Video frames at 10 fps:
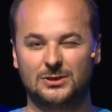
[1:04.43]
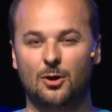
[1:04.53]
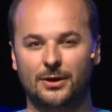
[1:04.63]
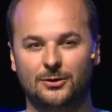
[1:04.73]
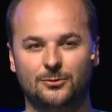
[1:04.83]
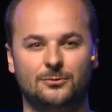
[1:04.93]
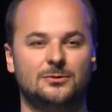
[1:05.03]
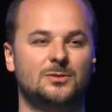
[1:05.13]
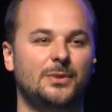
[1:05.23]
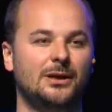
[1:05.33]
going to
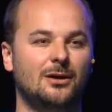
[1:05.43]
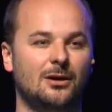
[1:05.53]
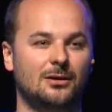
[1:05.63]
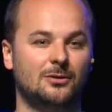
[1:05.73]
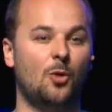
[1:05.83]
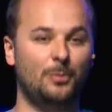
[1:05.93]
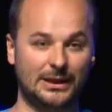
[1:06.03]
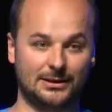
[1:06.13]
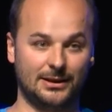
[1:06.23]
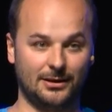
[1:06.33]
speak
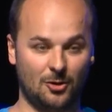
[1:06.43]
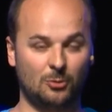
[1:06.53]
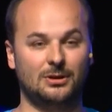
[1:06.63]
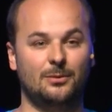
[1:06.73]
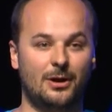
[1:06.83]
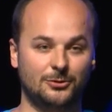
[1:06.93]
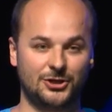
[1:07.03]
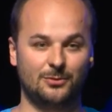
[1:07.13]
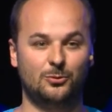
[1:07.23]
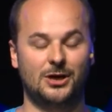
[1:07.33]
completely only about
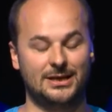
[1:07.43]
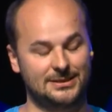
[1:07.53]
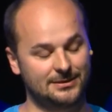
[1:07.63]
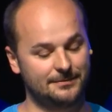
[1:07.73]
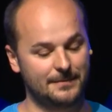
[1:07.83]
chamber rest.